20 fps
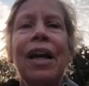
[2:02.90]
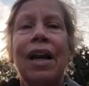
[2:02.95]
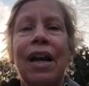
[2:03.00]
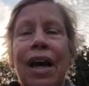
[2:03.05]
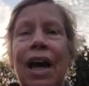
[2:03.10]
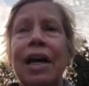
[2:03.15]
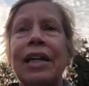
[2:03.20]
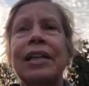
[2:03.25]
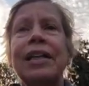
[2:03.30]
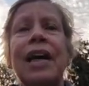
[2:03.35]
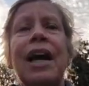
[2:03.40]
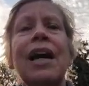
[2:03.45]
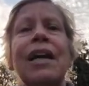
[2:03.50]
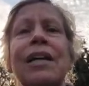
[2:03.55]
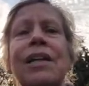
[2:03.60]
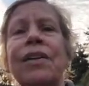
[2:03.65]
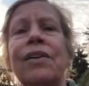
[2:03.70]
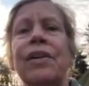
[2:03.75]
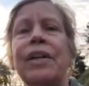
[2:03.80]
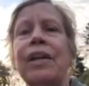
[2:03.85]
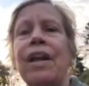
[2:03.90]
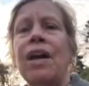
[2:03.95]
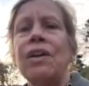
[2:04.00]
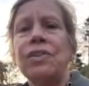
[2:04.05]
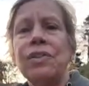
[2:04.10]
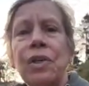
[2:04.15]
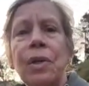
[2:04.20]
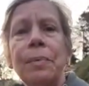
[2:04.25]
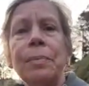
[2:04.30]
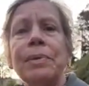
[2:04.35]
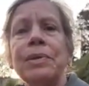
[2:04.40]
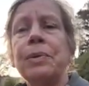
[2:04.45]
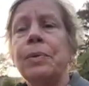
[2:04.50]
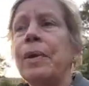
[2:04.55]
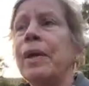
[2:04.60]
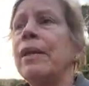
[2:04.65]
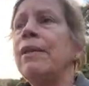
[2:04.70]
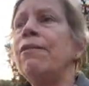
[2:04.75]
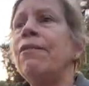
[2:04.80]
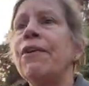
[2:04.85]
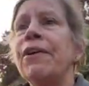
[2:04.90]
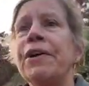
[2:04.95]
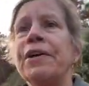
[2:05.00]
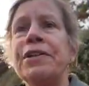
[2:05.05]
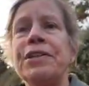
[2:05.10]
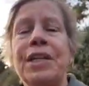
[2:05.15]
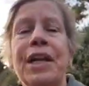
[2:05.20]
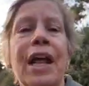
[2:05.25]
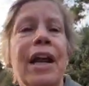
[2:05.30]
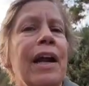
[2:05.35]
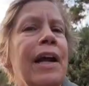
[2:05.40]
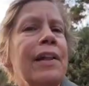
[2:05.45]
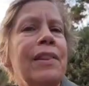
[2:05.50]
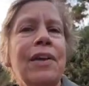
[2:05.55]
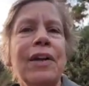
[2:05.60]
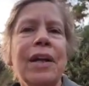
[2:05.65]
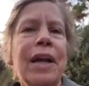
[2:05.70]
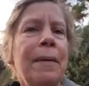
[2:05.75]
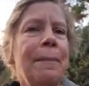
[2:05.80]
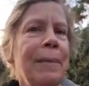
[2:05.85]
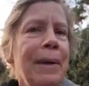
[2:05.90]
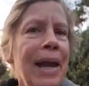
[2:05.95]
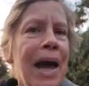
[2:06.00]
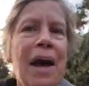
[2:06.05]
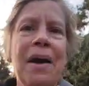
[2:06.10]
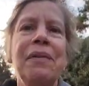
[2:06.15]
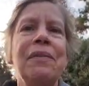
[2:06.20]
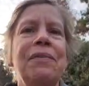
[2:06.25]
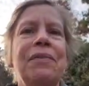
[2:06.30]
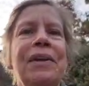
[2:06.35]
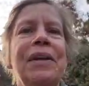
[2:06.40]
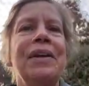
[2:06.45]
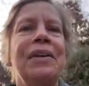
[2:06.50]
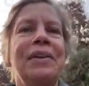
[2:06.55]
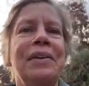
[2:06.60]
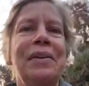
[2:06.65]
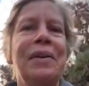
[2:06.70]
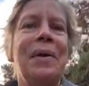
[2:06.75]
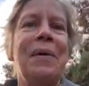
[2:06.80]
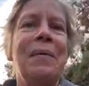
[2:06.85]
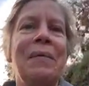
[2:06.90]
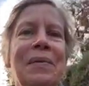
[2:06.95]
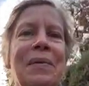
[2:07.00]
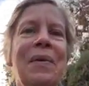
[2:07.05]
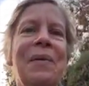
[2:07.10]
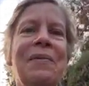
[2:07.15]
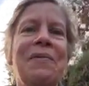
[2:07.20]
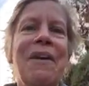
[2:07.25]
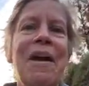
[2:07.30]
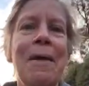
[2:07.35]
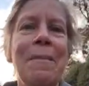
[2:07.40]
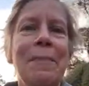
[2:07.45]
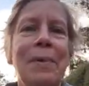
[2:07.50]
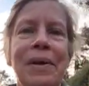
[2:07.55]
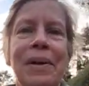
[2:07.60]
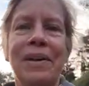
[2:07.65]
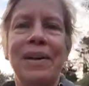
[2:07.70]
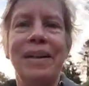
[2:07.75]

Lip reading: I got it on October 21st, and I thought I'd be out of here, you know, November.